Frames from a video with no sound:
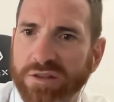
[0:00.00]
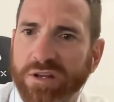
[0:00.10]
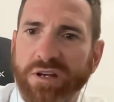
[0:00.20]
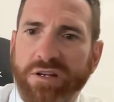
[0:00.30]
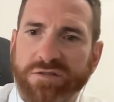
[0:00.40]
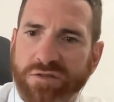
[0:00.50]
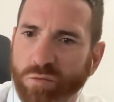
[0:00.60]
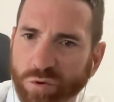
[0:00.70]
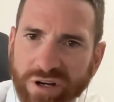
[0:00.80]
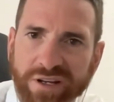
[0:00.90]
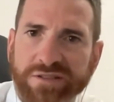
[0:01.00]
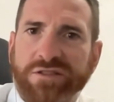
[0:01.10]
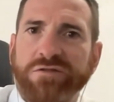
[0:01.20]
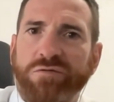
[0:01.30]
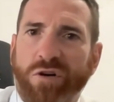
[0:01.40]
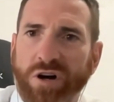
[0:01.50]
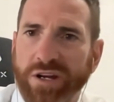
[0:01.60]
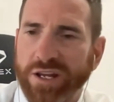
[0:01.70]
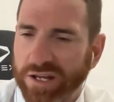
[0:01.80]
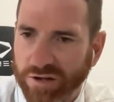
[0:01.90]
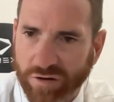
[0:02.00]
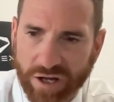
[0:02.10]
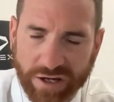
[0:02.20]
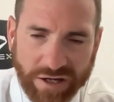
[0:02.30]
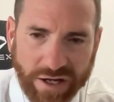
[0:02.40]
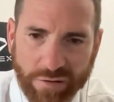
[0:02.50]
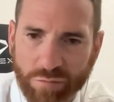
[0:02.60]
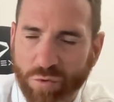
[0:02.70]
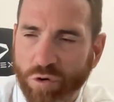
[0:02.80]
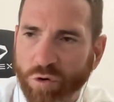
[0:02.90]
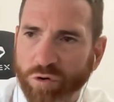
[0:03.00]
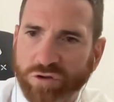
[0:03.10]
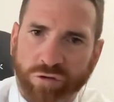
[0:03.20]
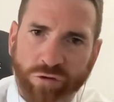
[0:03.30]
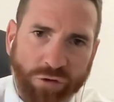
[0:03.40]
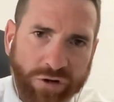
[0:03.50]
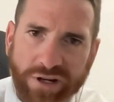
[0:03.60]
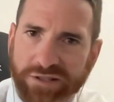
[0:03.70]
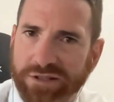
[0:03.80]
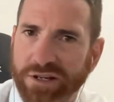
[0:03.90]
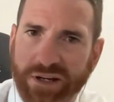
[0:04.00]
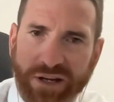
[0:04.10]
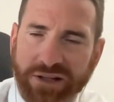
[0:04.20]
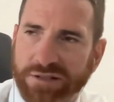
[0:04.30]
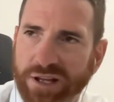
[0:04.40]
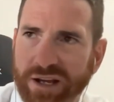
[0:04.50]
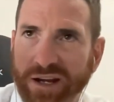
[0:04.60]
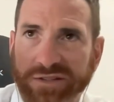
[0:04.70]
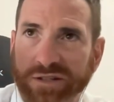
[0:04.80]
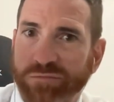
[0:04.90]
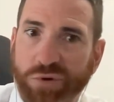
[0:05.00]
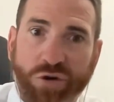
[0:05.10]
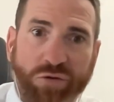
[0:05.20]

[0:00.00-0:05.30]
The, the release is right. He can, he can get more torque in his kick and his leg action. Pew!